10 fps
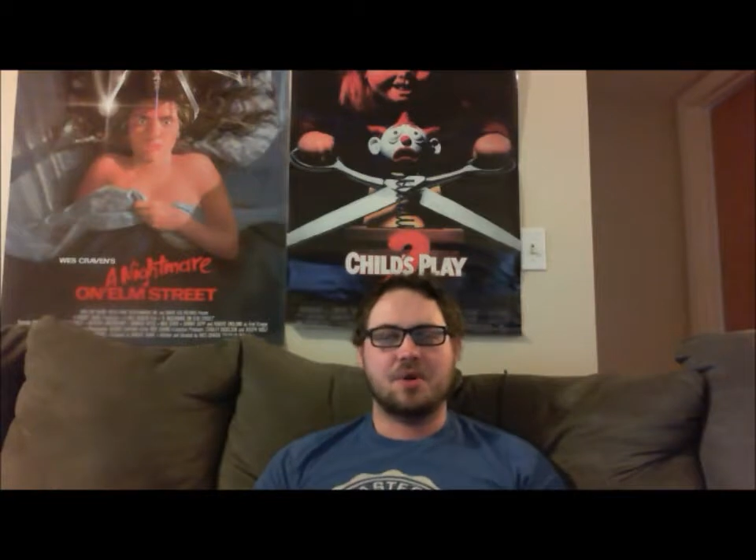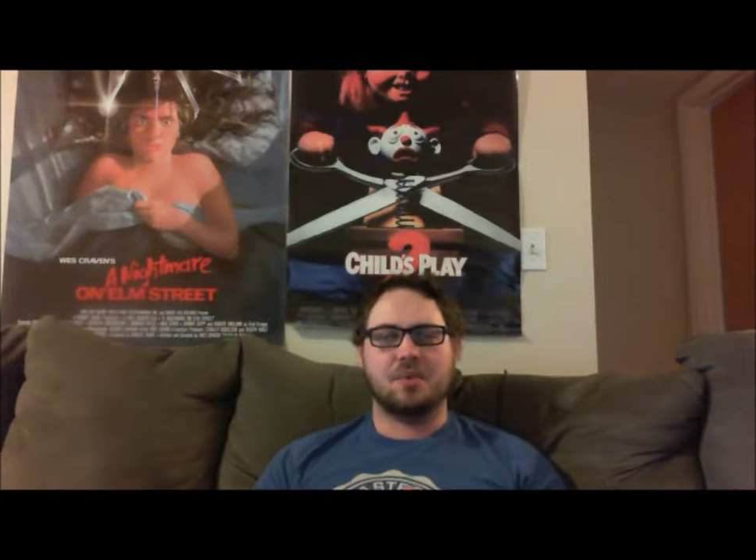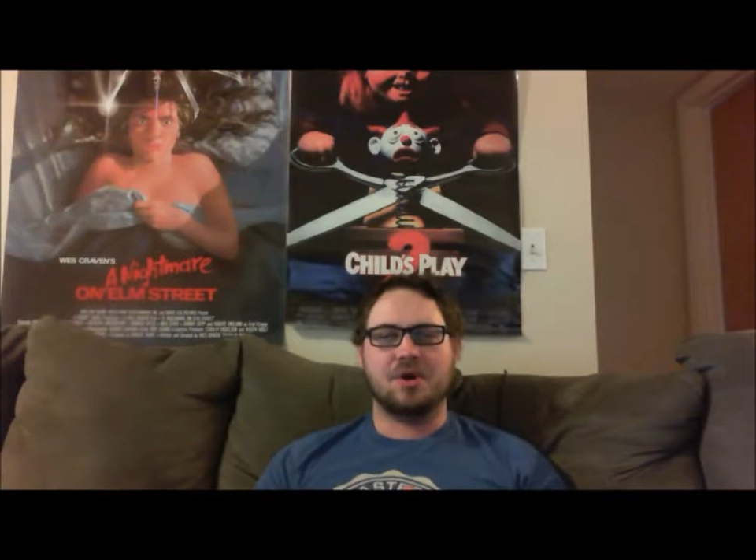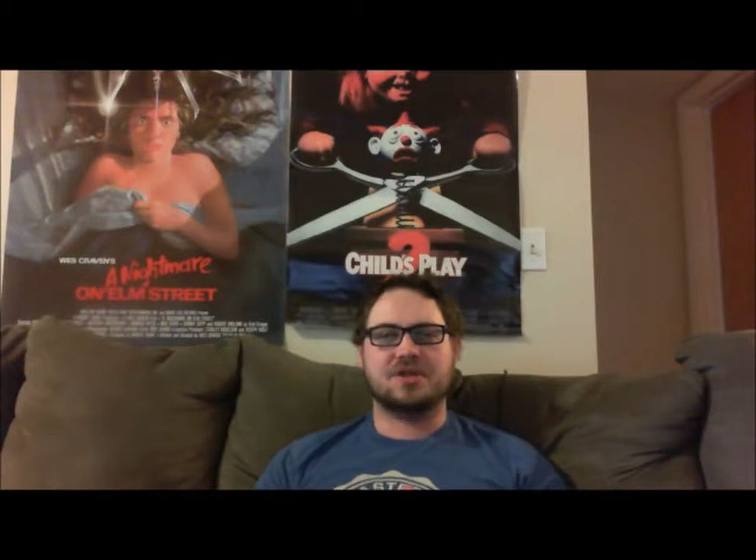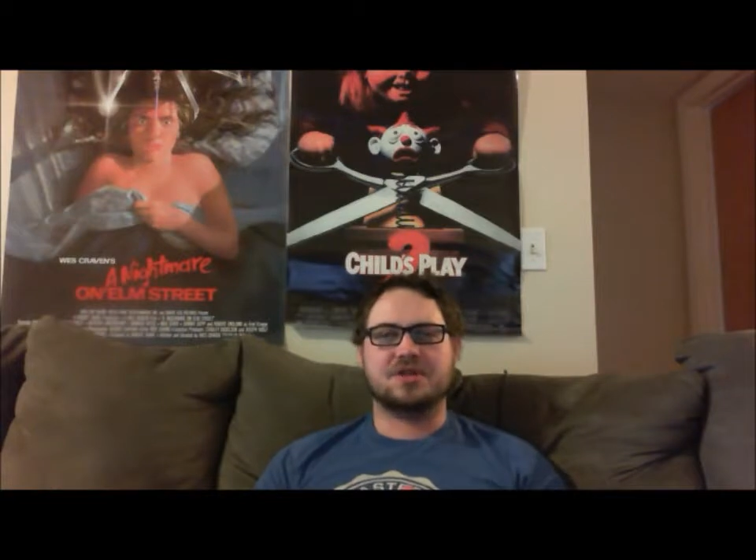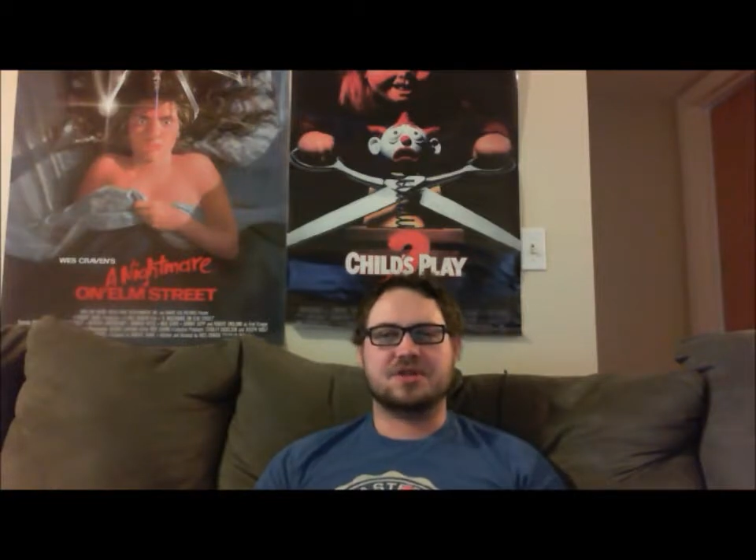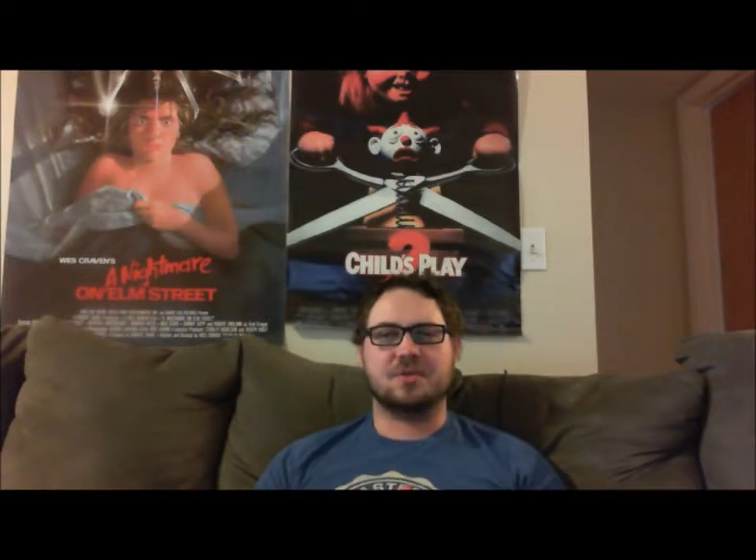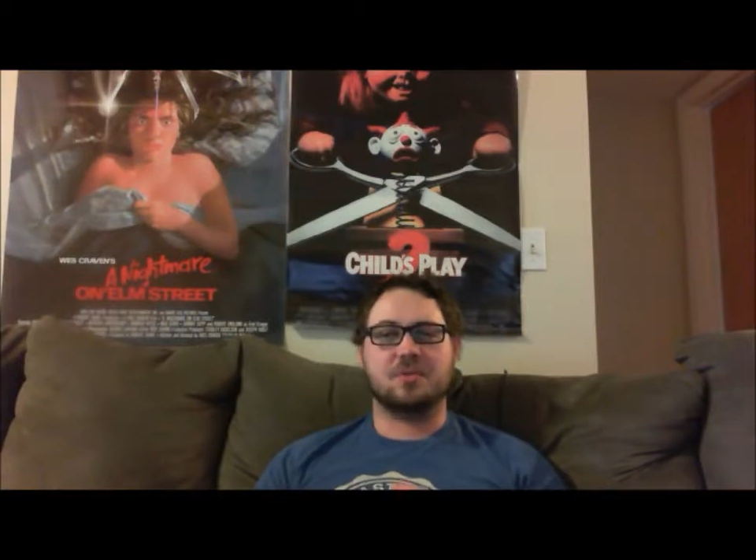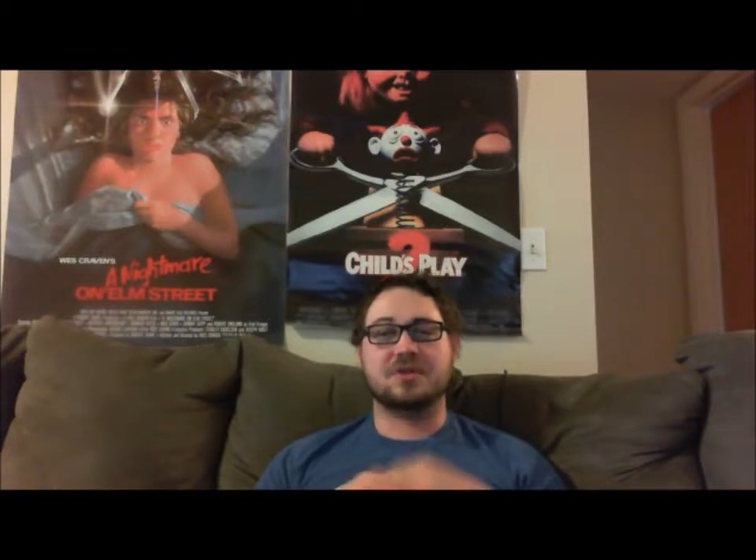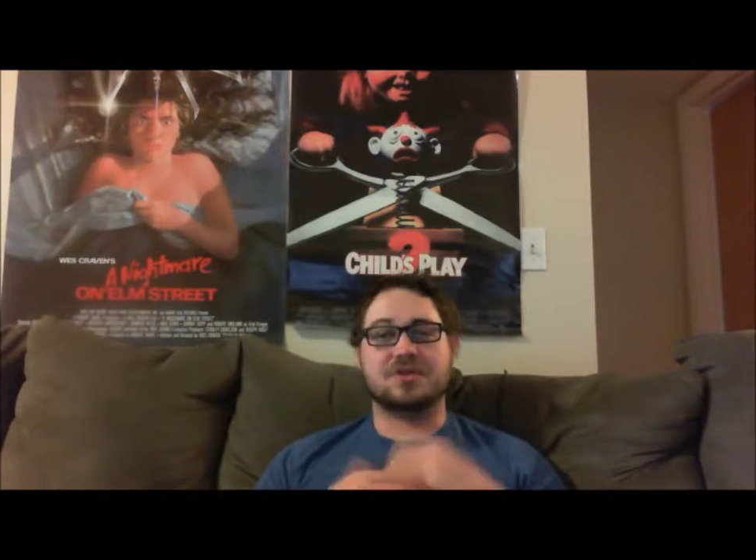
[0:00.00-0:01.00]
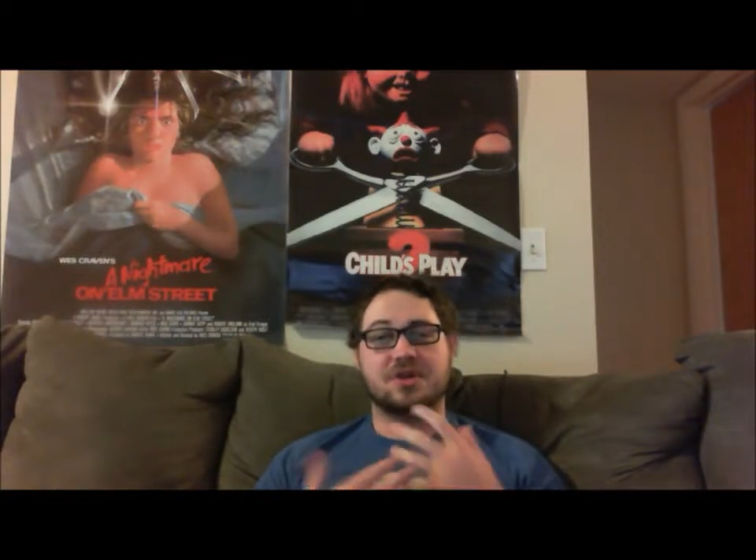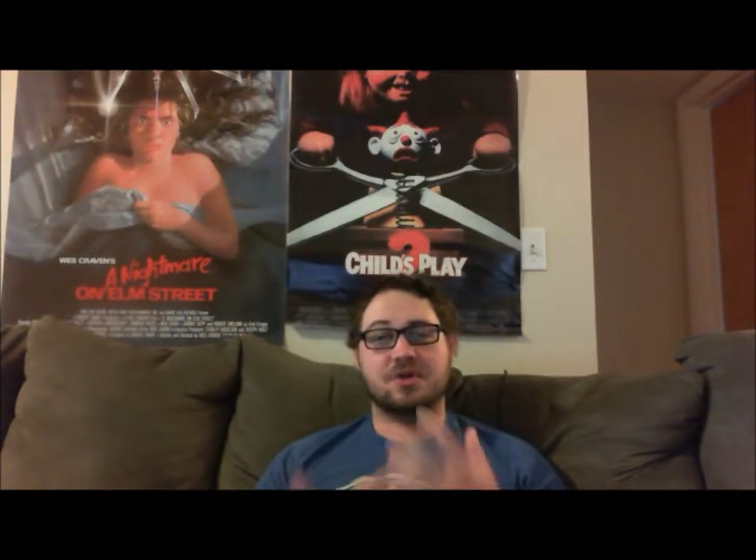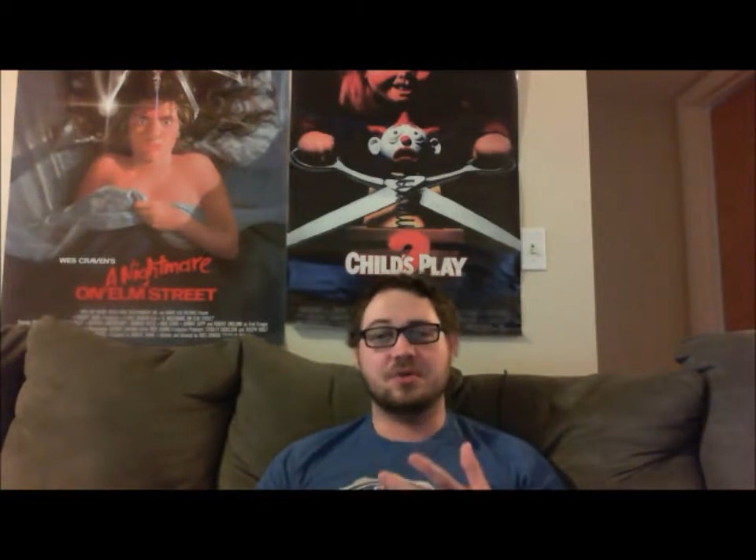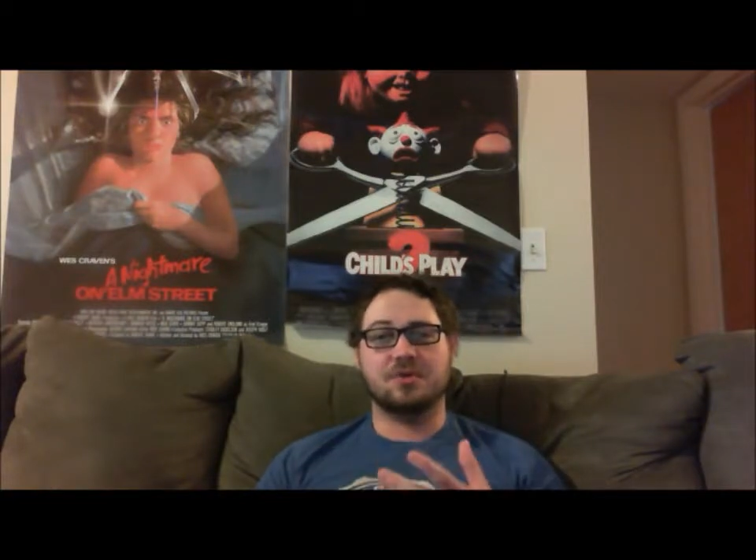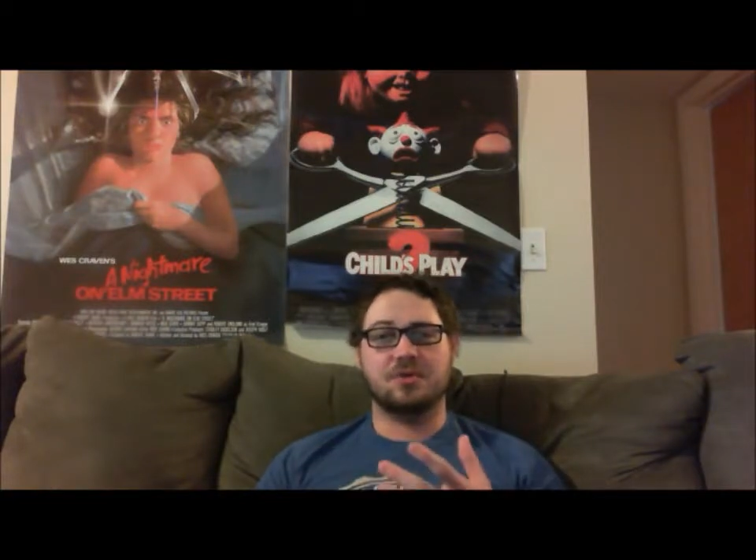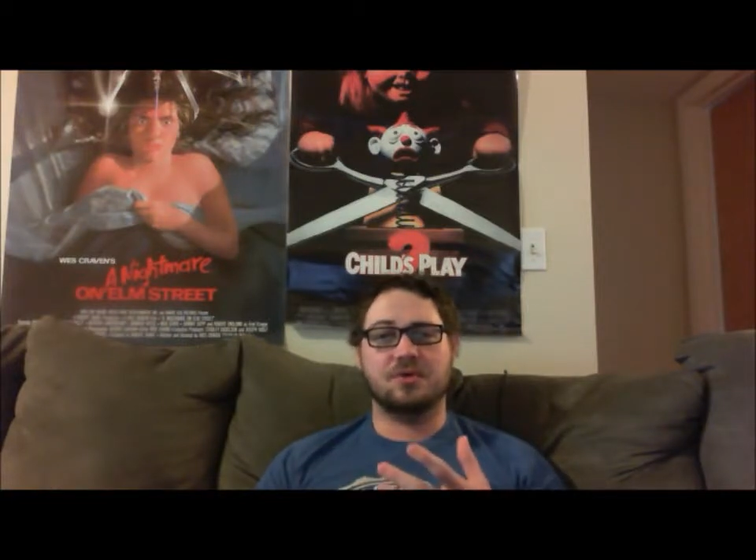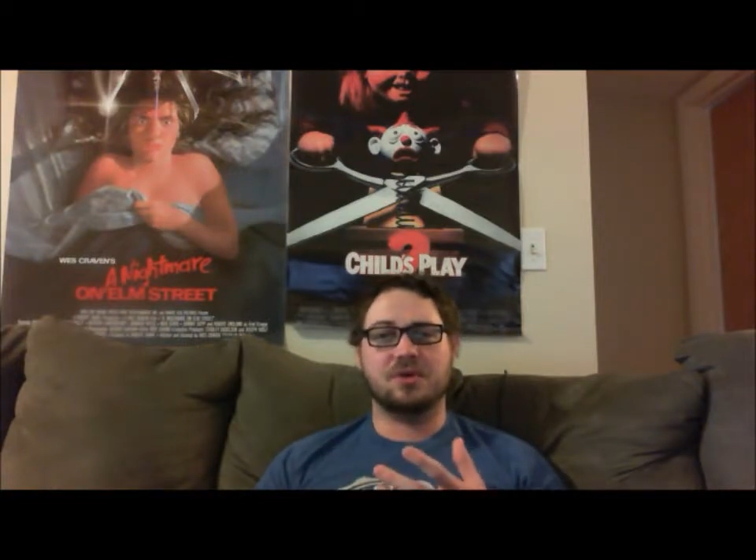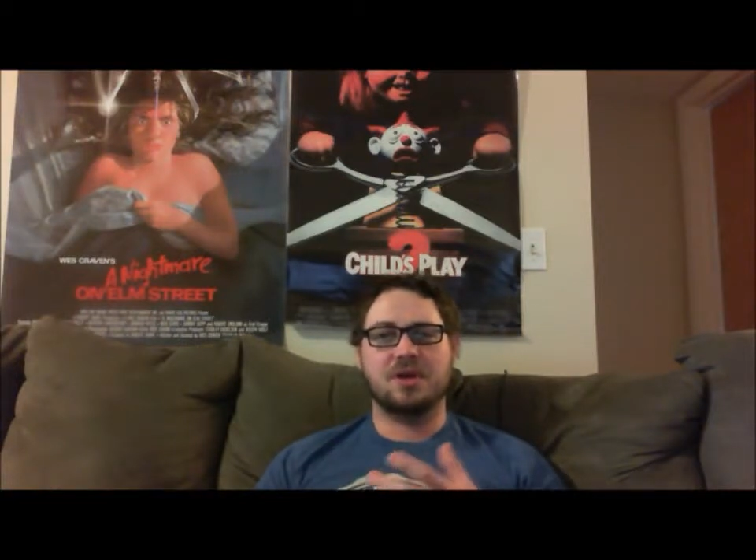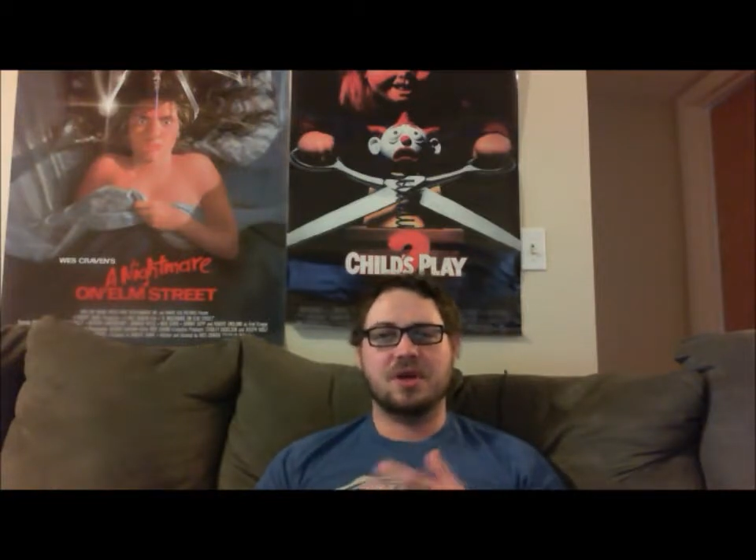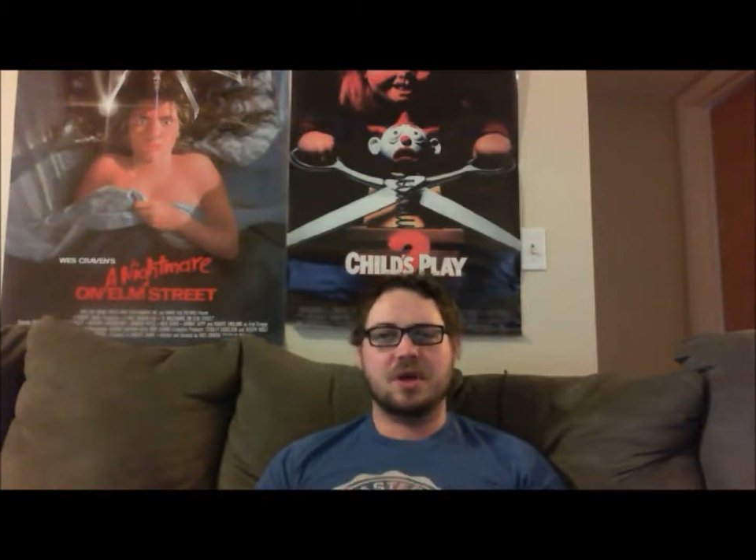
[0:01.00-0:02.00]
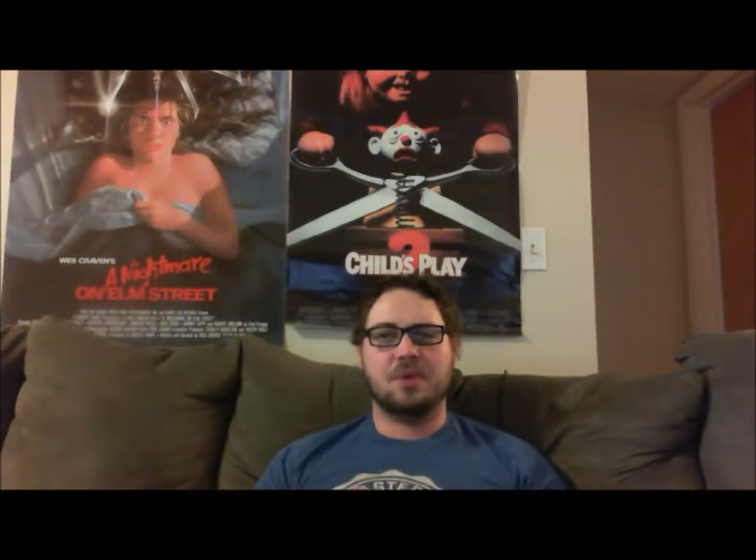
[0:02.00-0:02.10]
which was cool,